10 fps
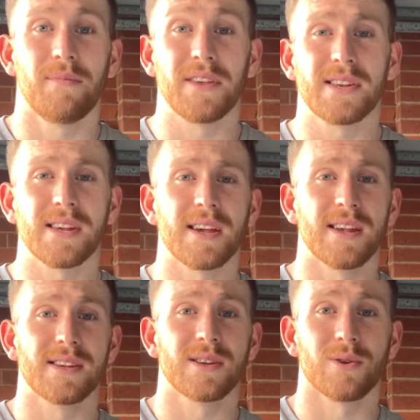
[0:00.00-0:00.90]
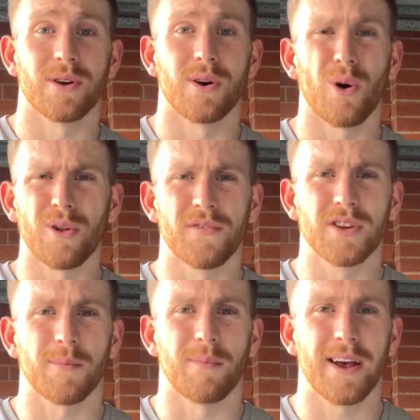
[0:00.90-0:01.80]
This is sort of all off the
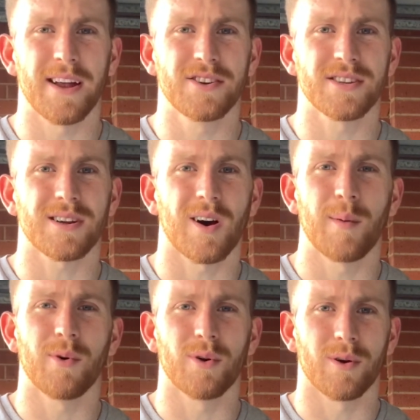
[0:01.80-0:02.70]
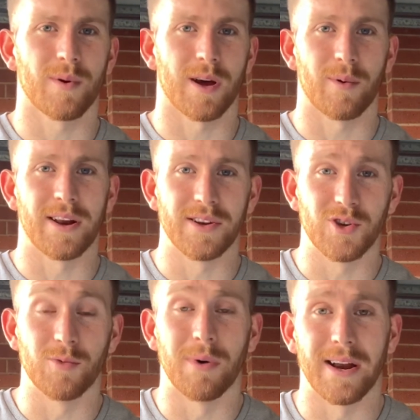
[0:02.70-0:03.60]
top of my head. Just eyeballed it when I went
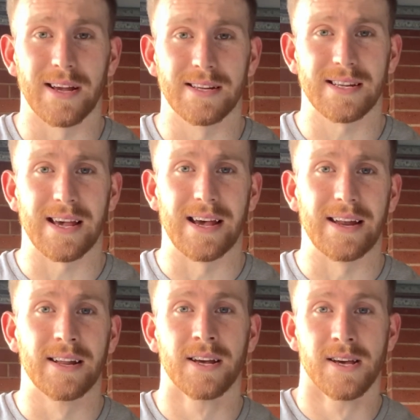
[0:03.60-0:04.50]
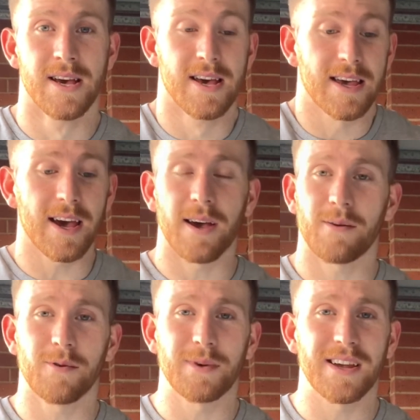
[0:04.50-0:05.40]
into Bunnings, and yeah,
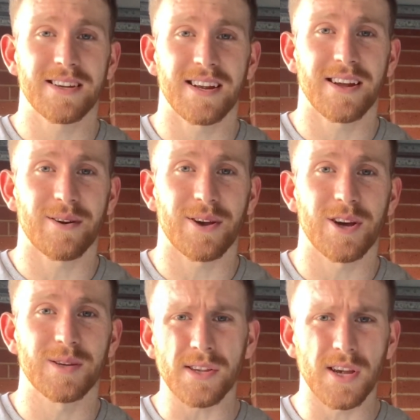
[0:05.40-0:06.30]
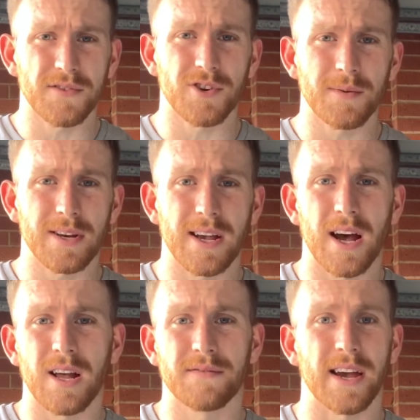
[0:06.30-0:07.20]
we'll be seeing how it goes. So I've stripped it
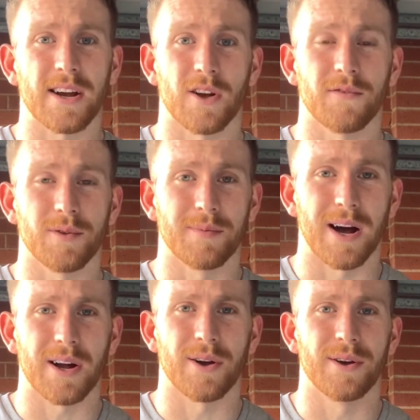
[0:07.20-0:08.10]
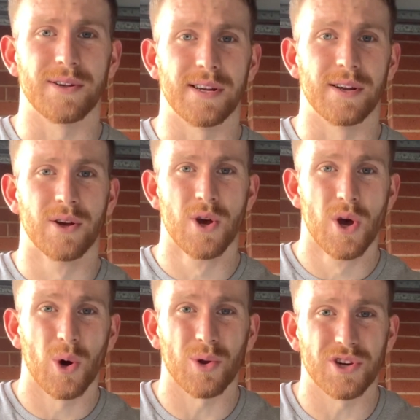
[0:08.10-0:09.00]
down. I've taken off all the barcodes and
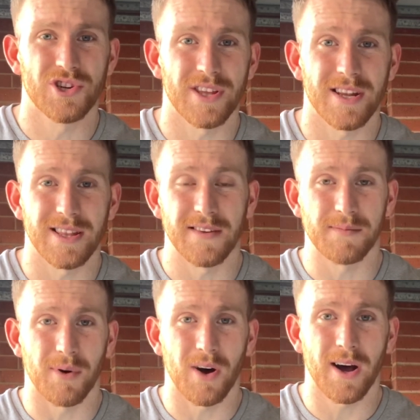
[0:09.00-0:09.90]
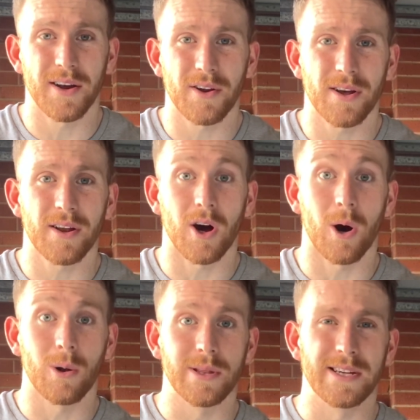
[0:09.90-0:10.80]
all the shit that it leaves behind on it.
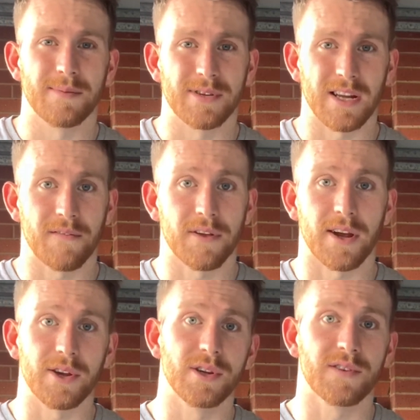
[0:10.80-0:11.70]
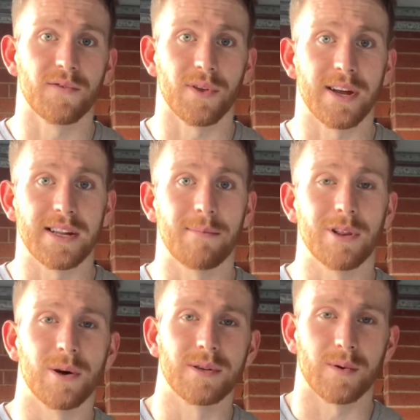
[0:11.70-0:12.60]
I'll link some stuff that I used for that down
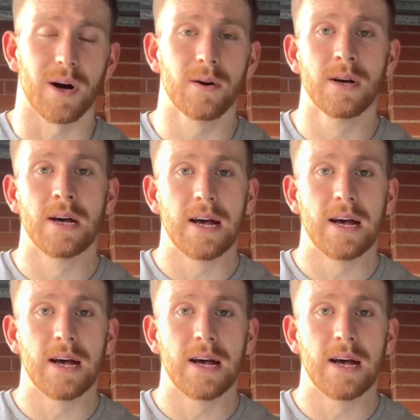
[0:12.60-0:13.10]
below as well.